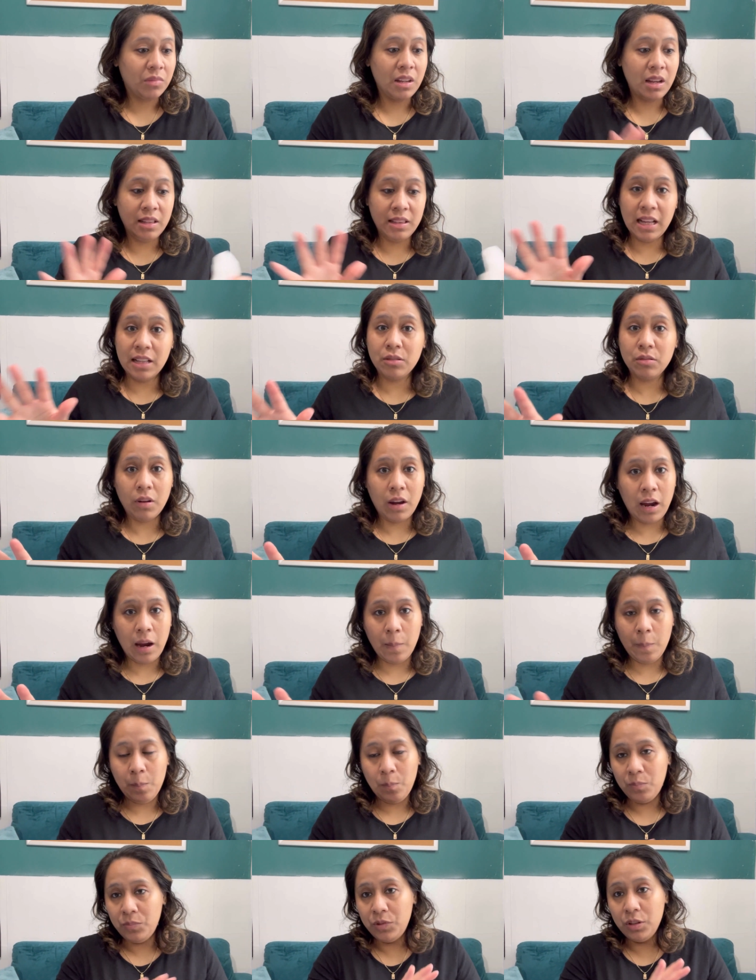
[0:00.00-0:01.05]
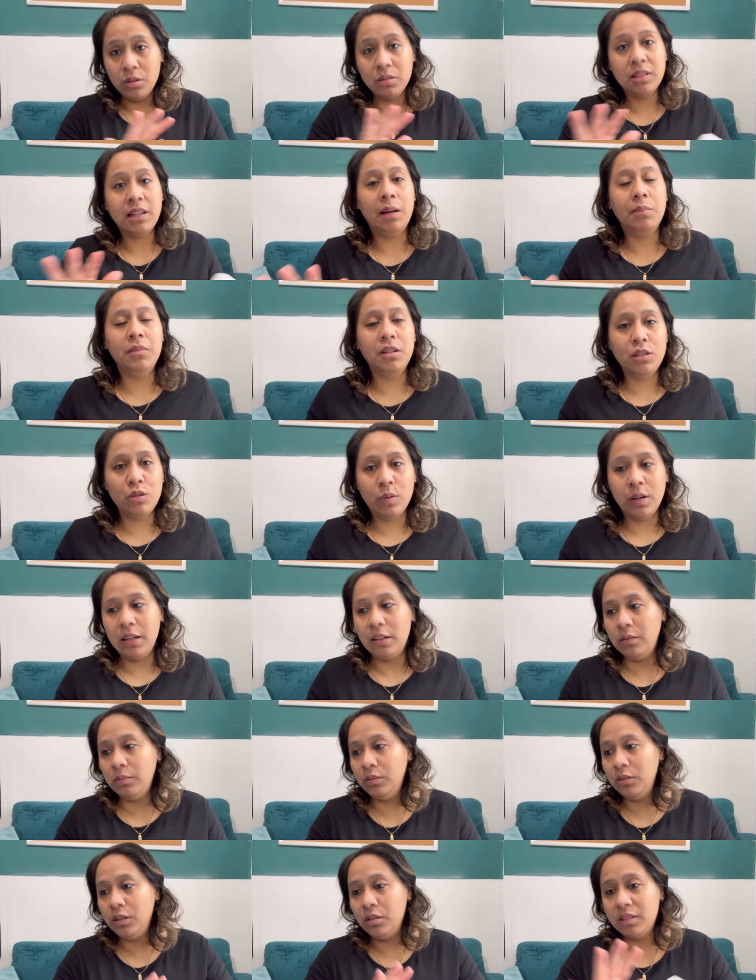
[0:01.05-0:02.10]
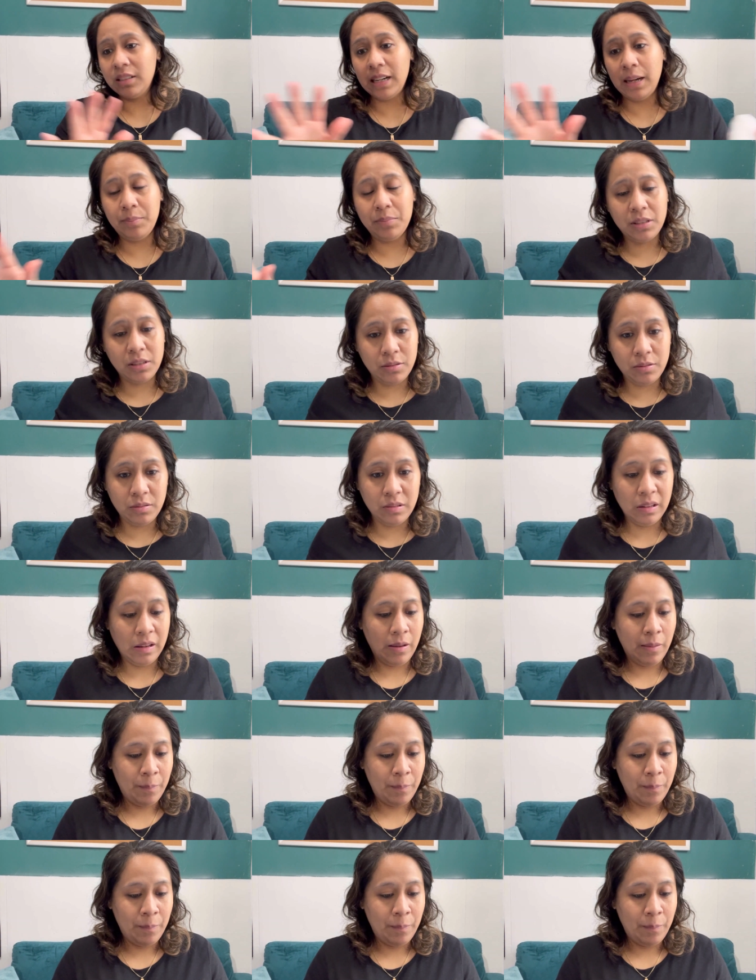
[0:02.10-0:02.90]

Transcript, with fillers: And that's okay. No time to dwell, no time to